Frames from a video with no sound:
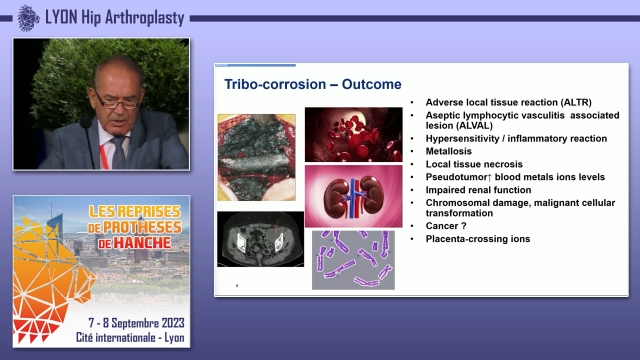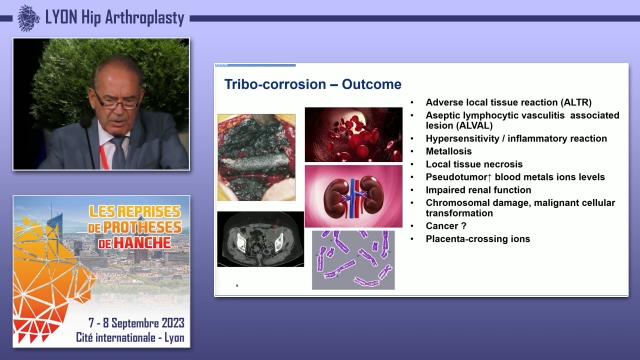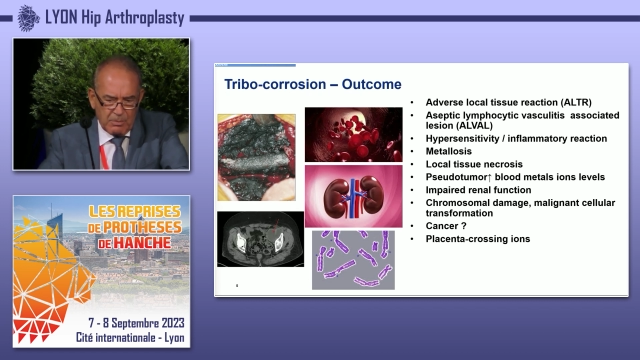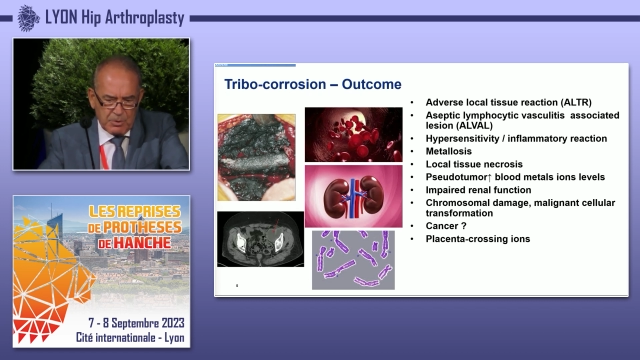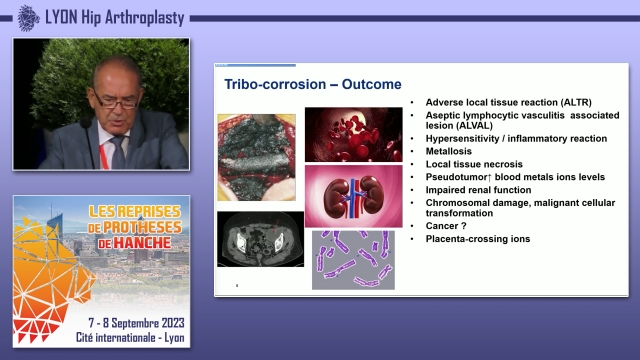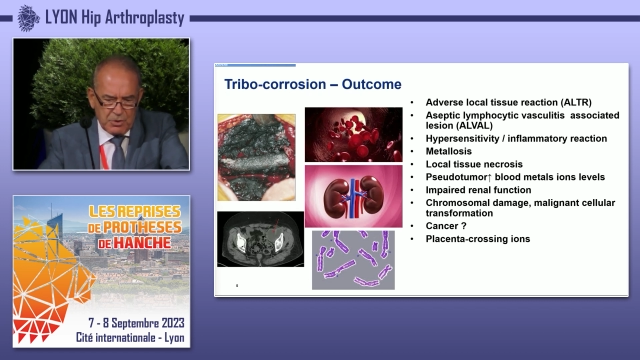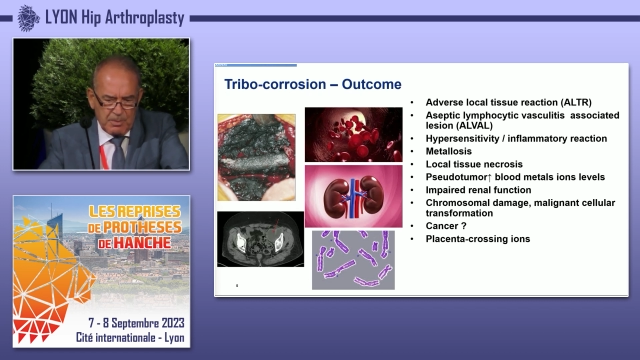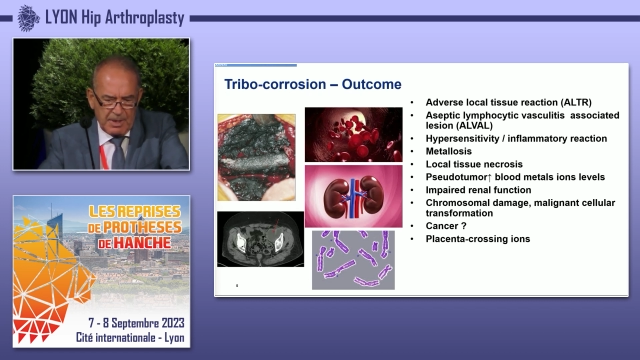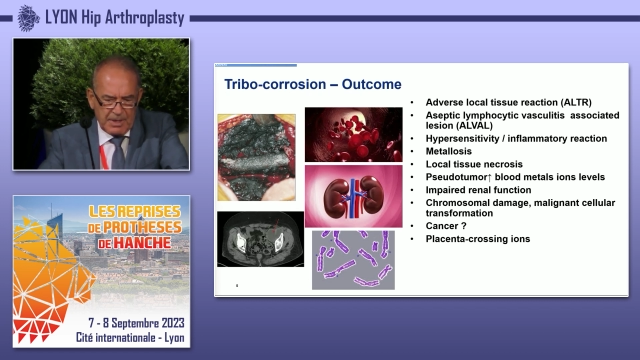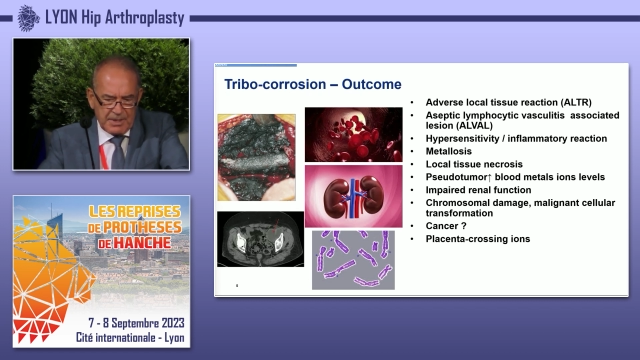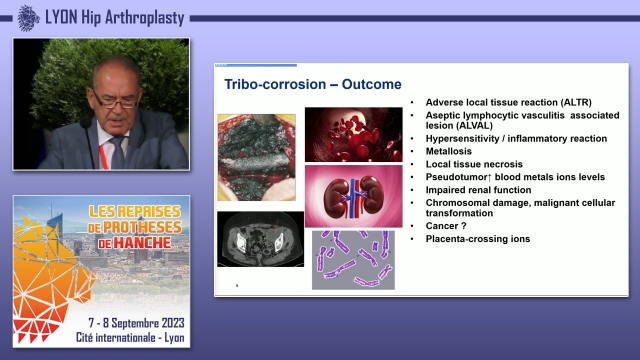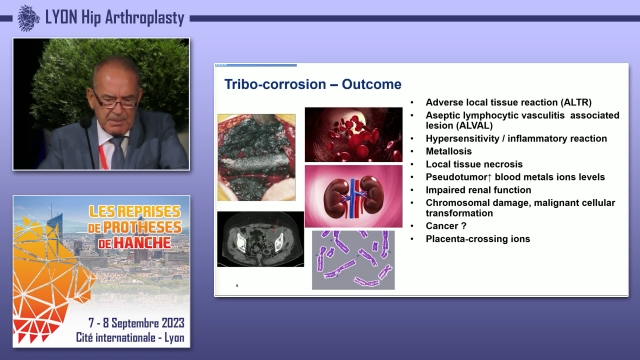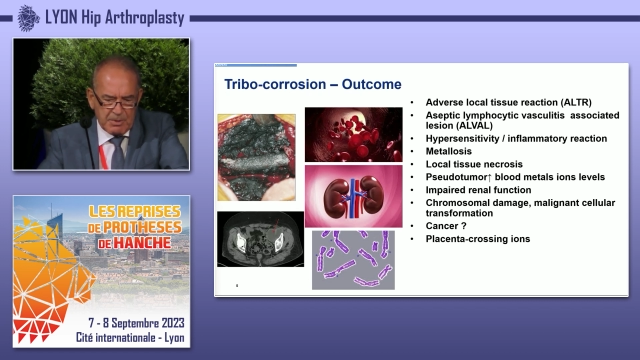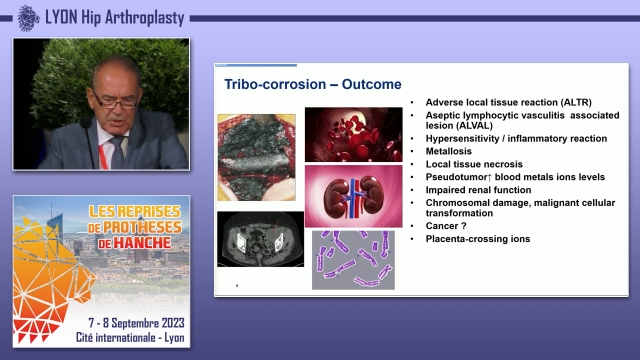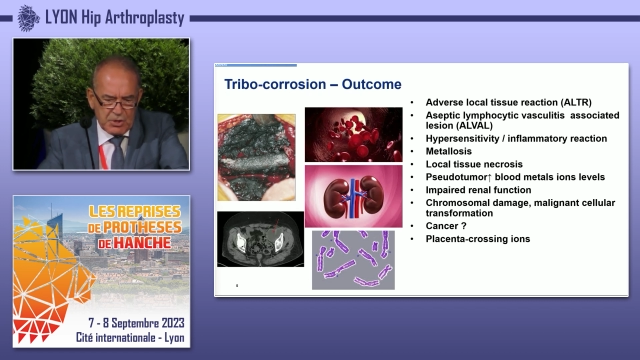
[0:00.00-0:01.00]
chromosomal
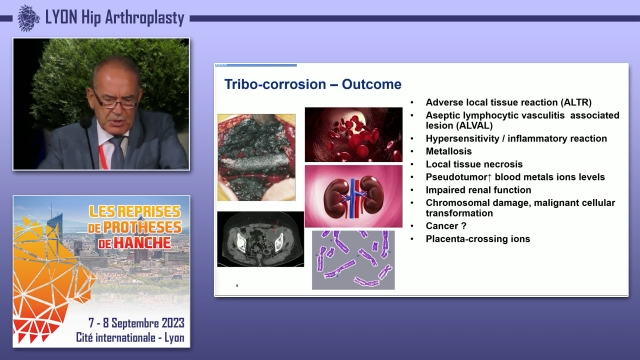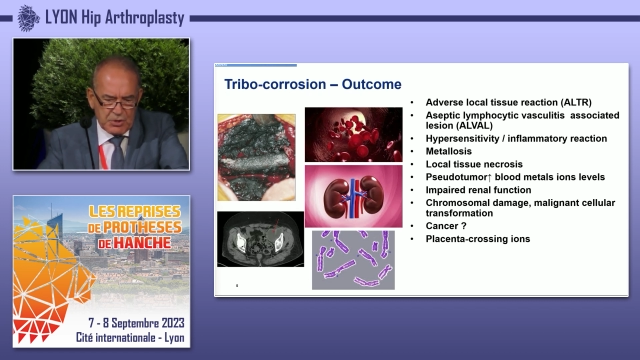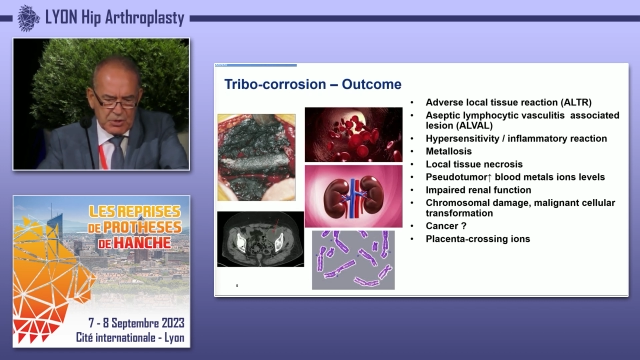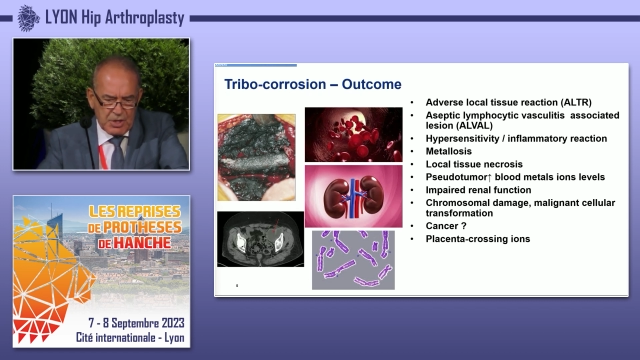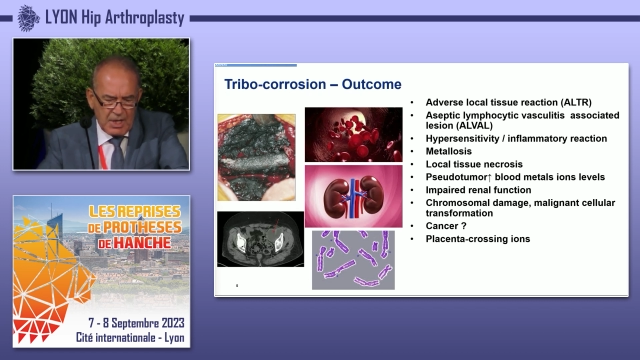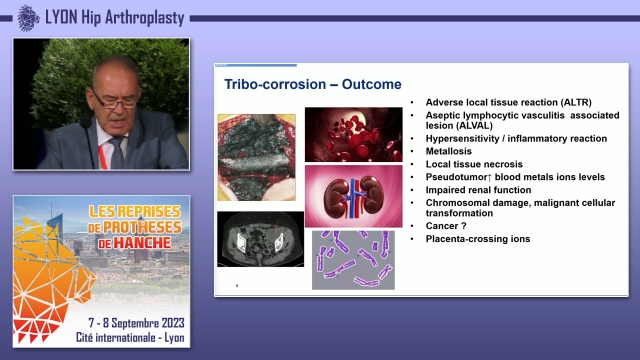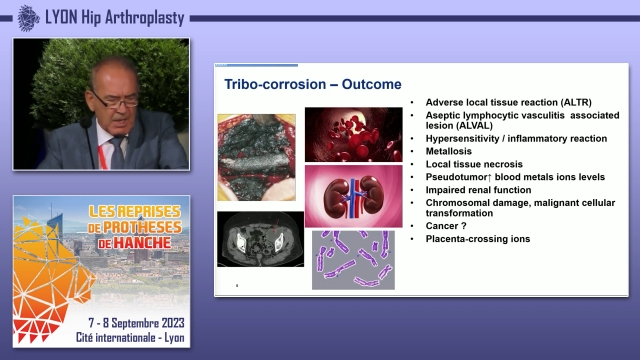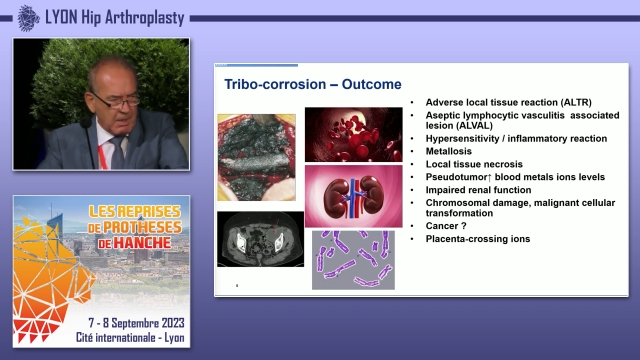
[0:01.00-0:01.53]
damages,